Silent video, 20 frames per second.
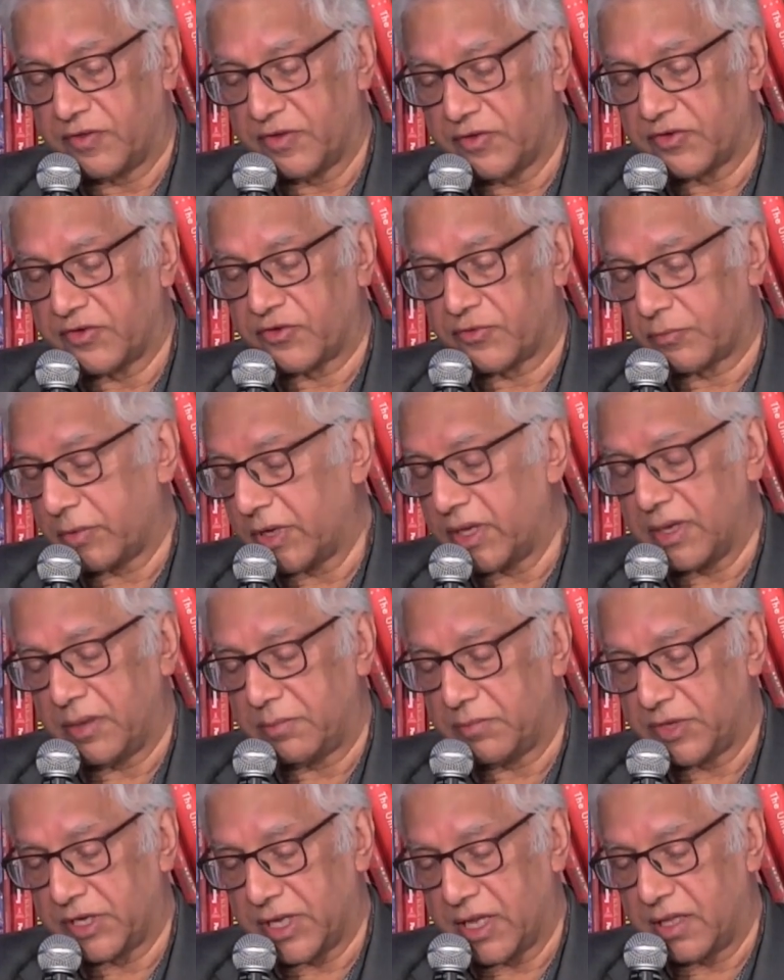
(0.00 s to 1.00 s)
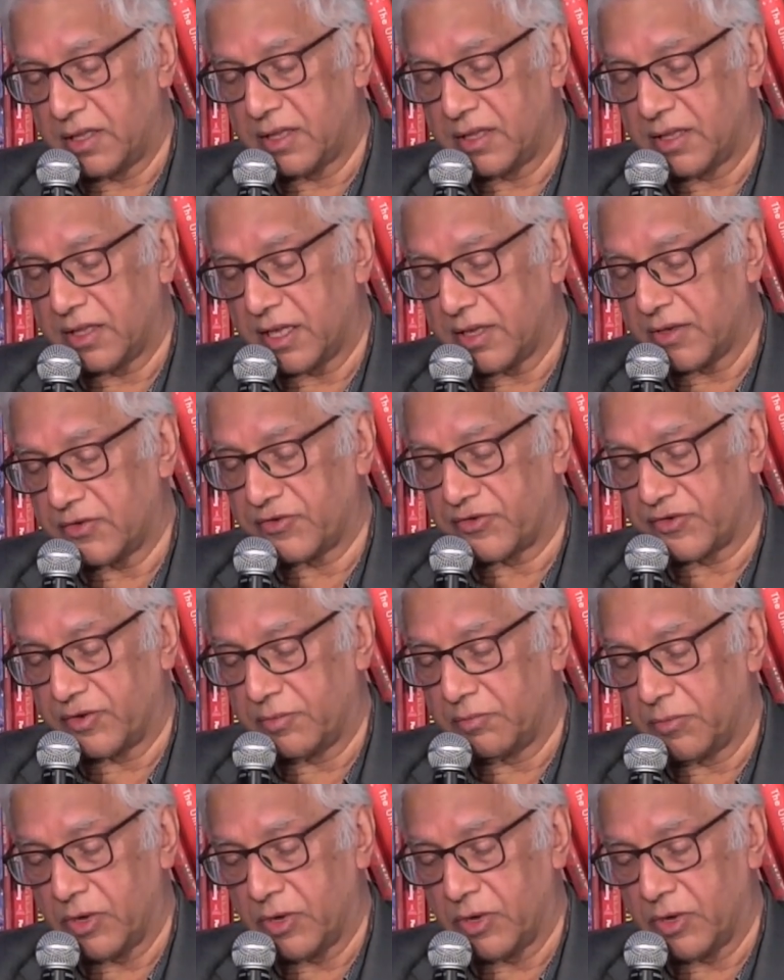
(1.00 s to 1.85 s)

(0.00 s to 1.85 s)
that swam 10,000